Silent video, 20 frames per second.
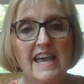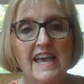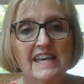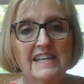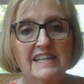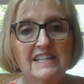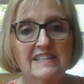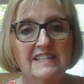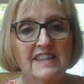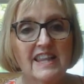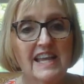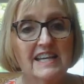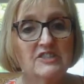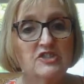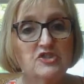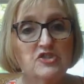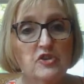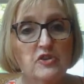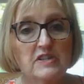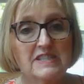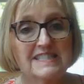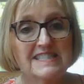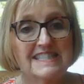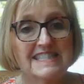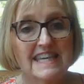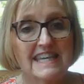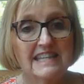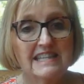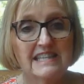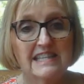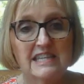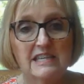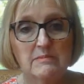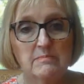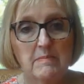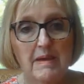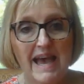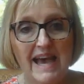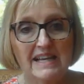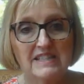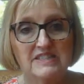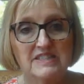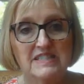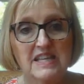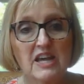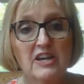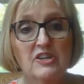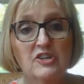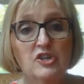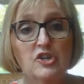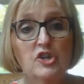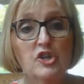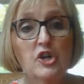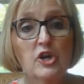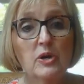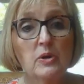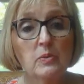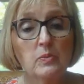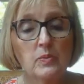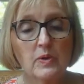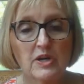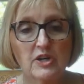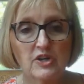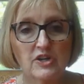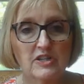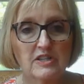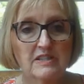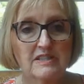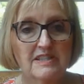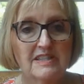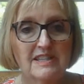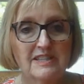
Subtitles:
And unless you're a daily Mass goer,